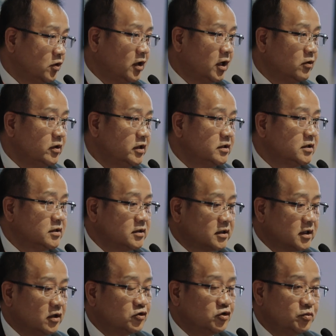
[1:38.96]
Huawei's
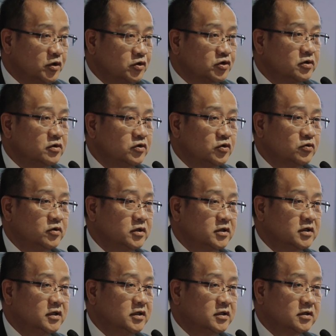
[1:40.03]
contribution
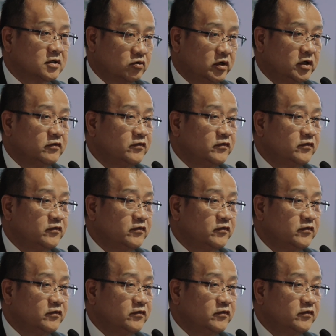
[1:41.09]
towards this great